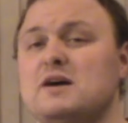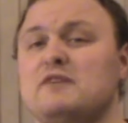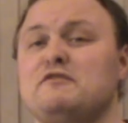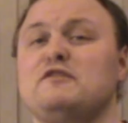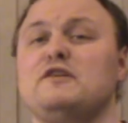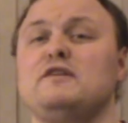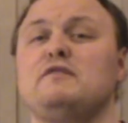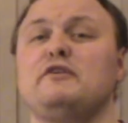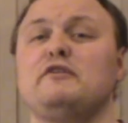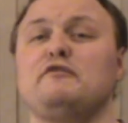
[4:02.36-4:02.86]
my
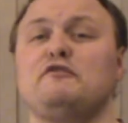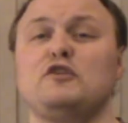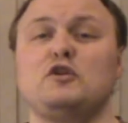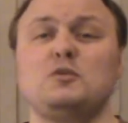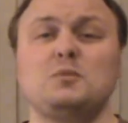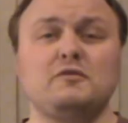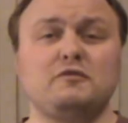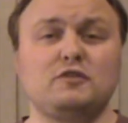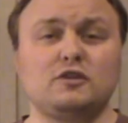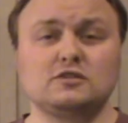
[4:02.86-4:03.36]
favourite
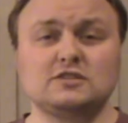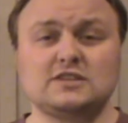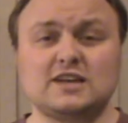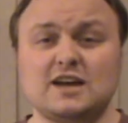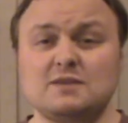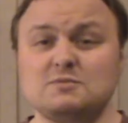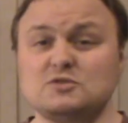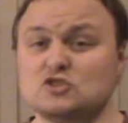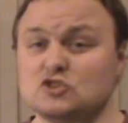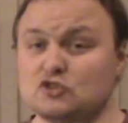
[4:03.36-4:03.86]
film of all
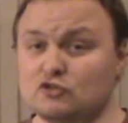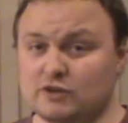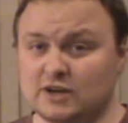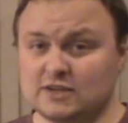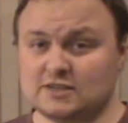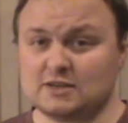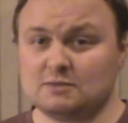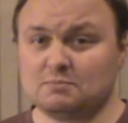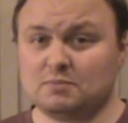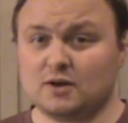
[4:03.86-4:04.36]
time is
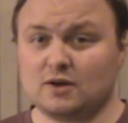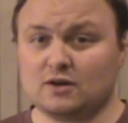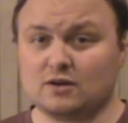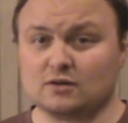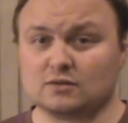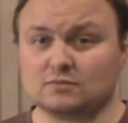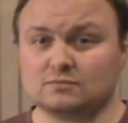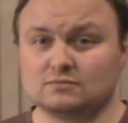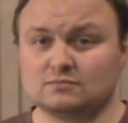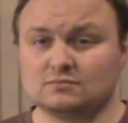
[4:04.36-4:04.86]
Jurassic
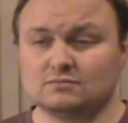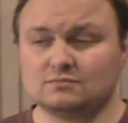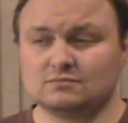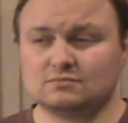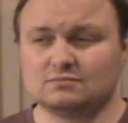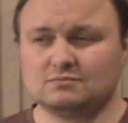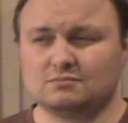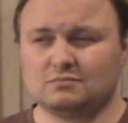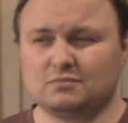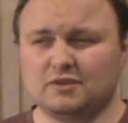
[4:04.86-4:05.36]
Park.
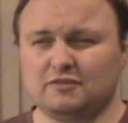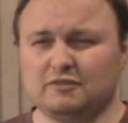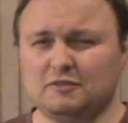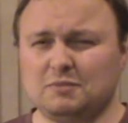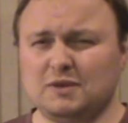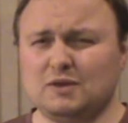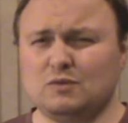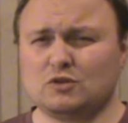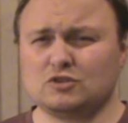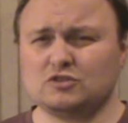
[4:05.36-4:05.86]
But if you've
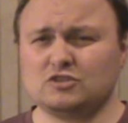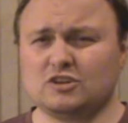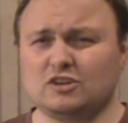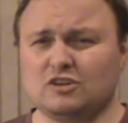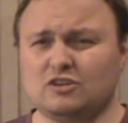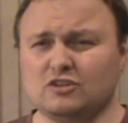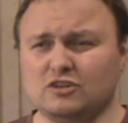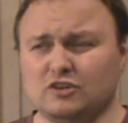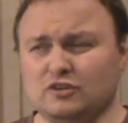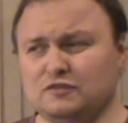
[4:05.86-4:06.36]
been watching
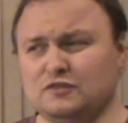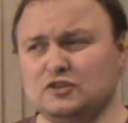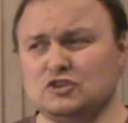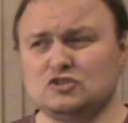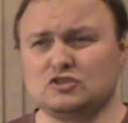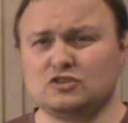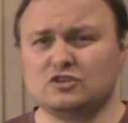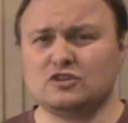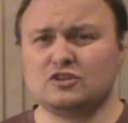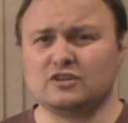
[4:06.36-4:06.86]
long enough, you
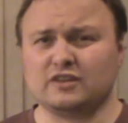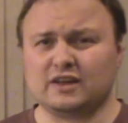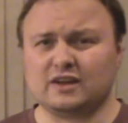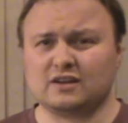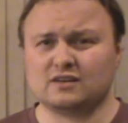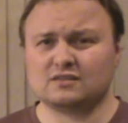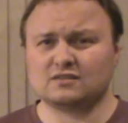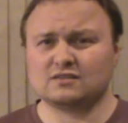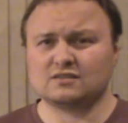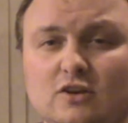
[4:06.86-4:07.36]
should know
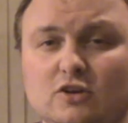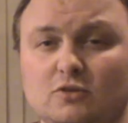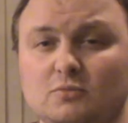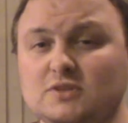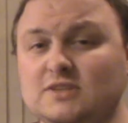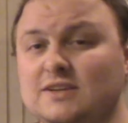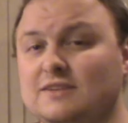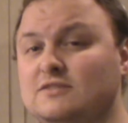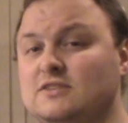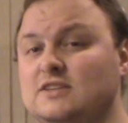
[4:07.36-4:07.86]
that.
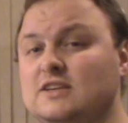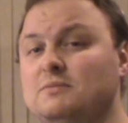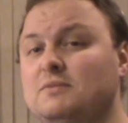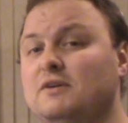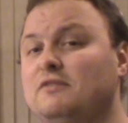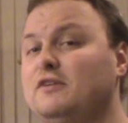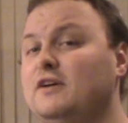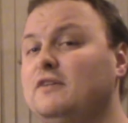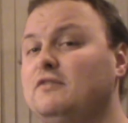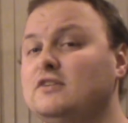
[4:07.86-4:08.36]
Number 17, my
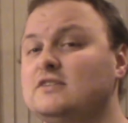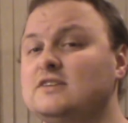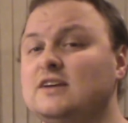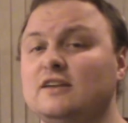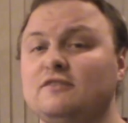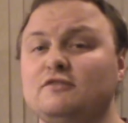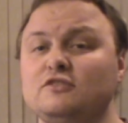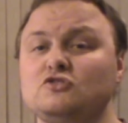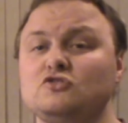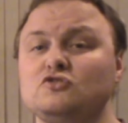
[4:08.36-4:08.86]
favourite
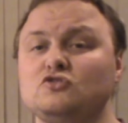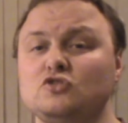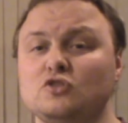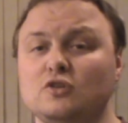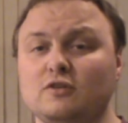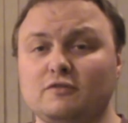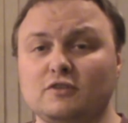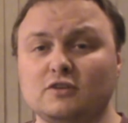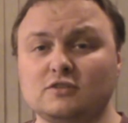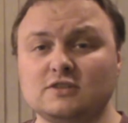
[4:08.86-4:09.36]
television
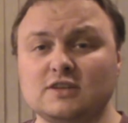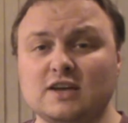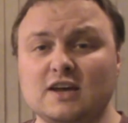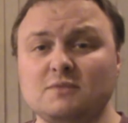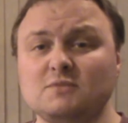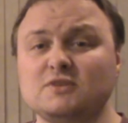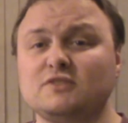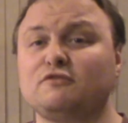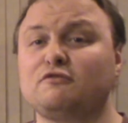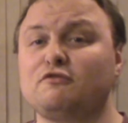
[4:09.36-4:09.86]
show of all
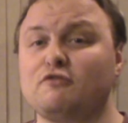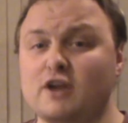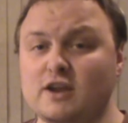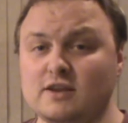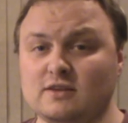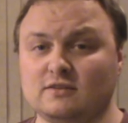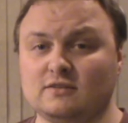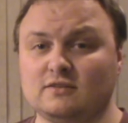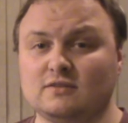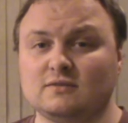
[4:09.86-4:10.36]
time is
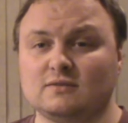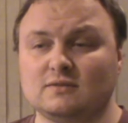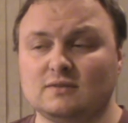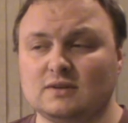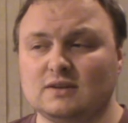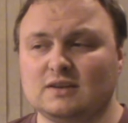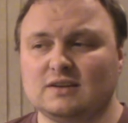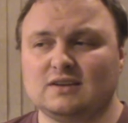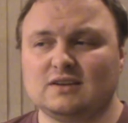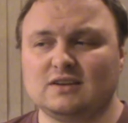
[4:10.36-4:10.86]
Friends.
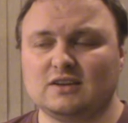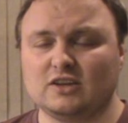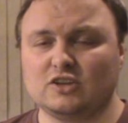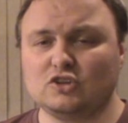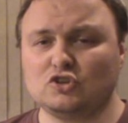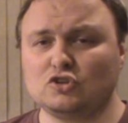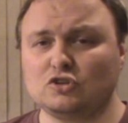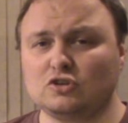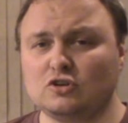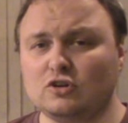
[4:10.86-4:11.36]
And
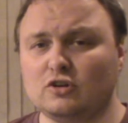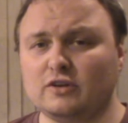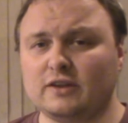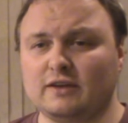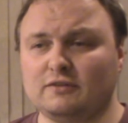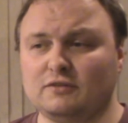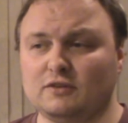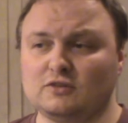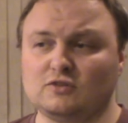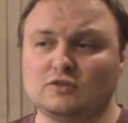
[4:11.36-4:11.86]
you should know
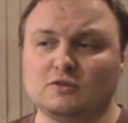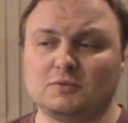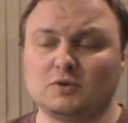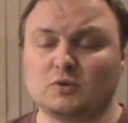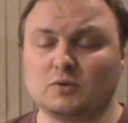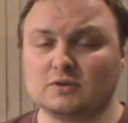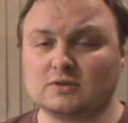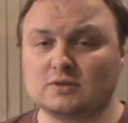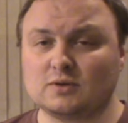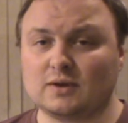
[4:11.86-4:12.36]
that if you saw me
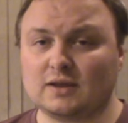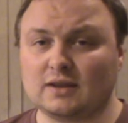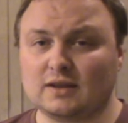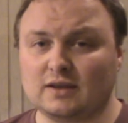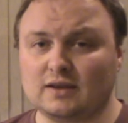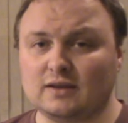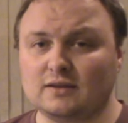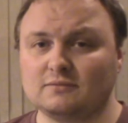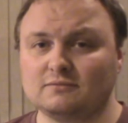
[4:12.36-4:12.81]
going to LA.